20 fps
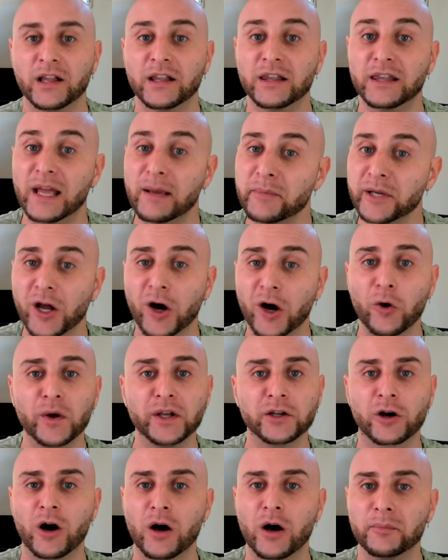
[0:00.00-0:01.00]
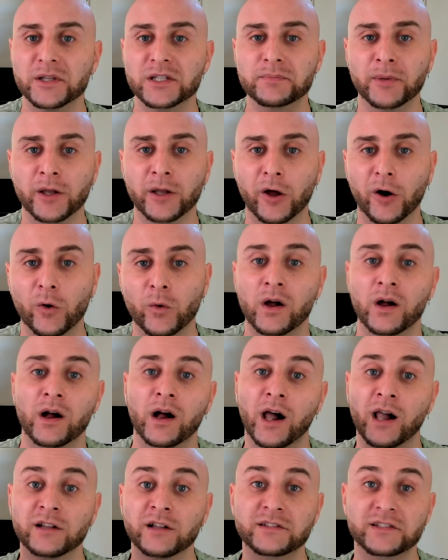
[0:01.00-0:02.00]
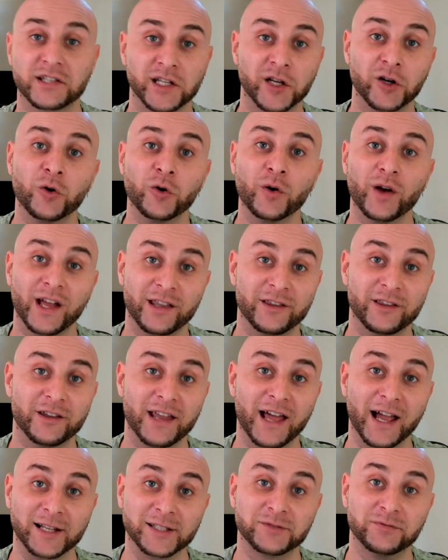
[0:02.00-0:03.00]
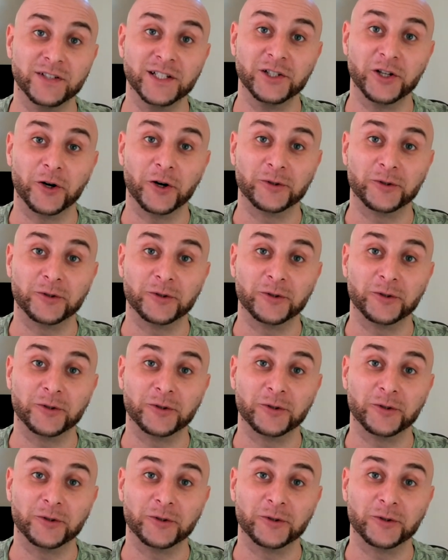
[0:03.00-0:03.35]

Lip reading: Let me know in the comments below. I'll see you in the next video.